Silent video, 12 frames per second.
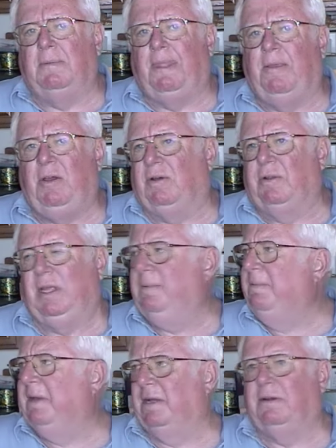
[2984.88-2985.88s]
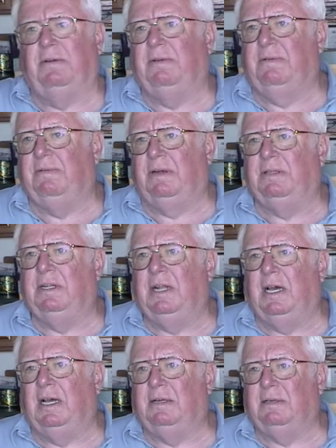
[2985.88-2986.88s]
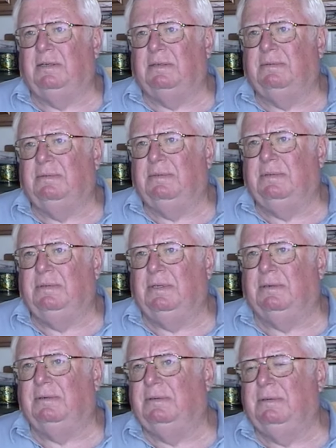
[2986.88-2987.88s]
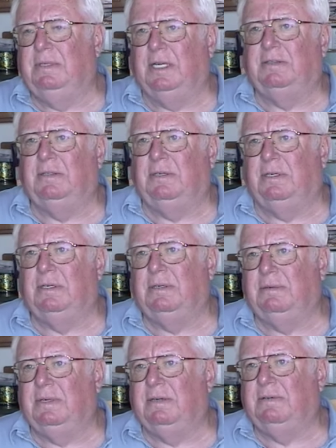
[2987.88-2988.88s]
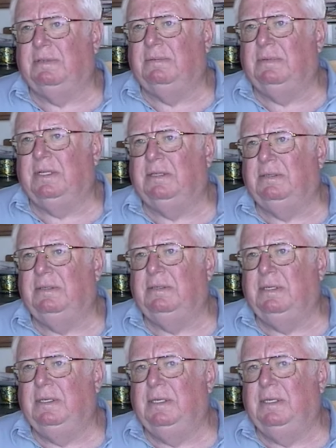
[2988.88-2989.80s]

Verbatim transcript: But, you know, they'd be meandering around the dock or, you know, Dick's Store or whatever. They'd,